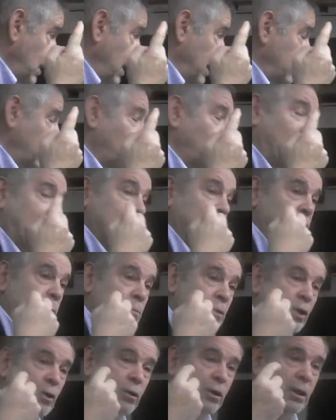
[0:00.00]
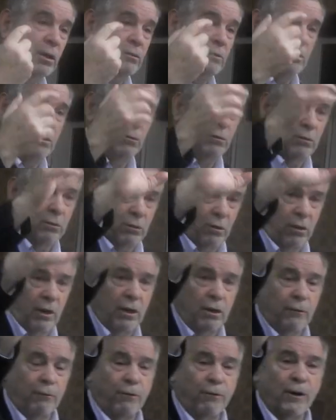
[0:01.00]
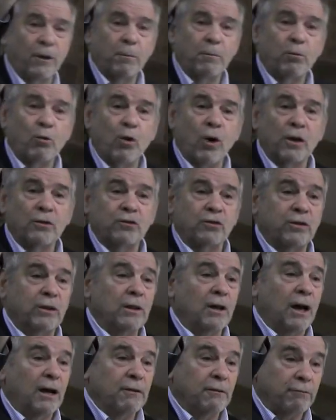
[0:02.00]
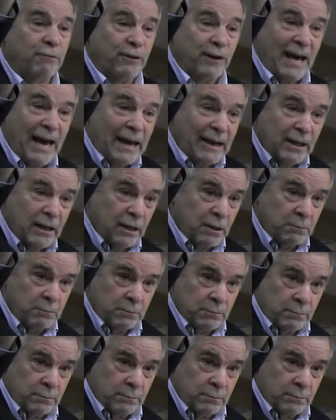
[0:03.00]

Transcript: and you had to mute it and think of Philip Roth's Eli the Fanatic,